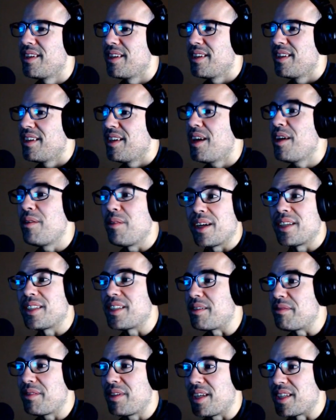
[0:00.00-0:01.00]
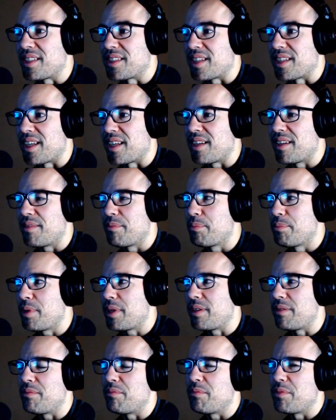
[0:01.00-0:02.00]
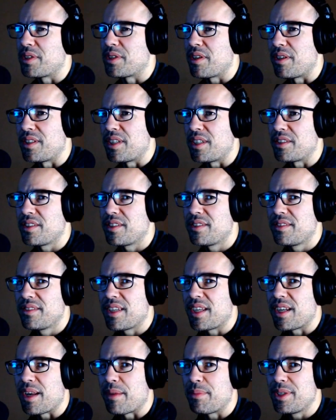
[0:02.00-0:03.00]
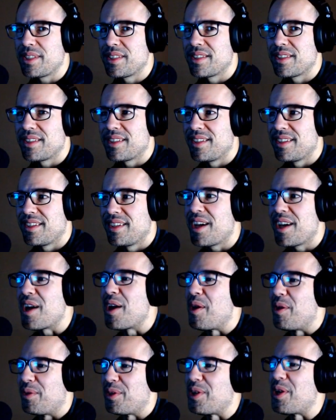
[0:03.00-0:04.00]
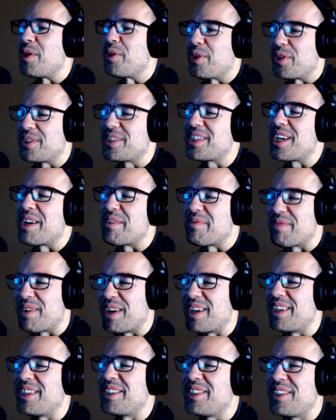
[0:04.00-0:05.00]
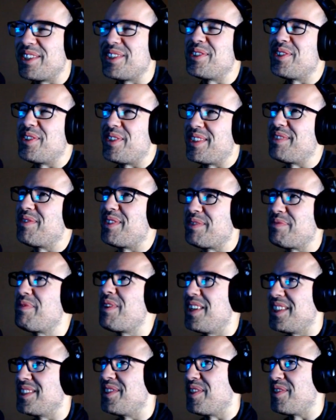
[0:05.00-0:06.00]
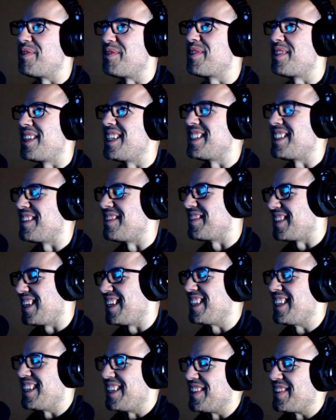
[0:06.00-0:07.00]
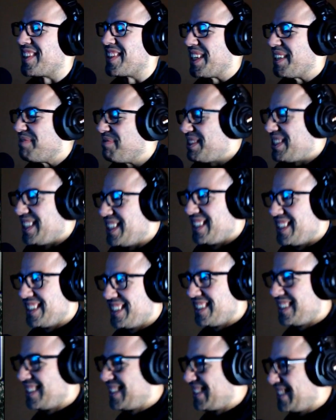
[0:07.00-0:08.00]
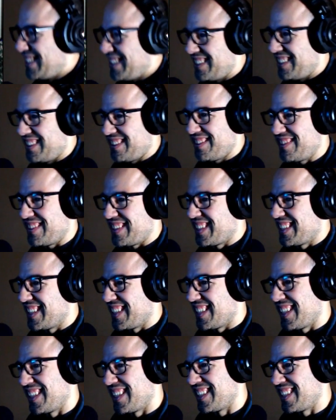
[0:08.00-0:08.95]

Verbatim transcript: Oh, I didn't realize that. But was there a dungeon that I missed? Oh, no, you're talking about, you're doing what Paul's doing with Legend of Zelda. Okay. Oh, my gosh.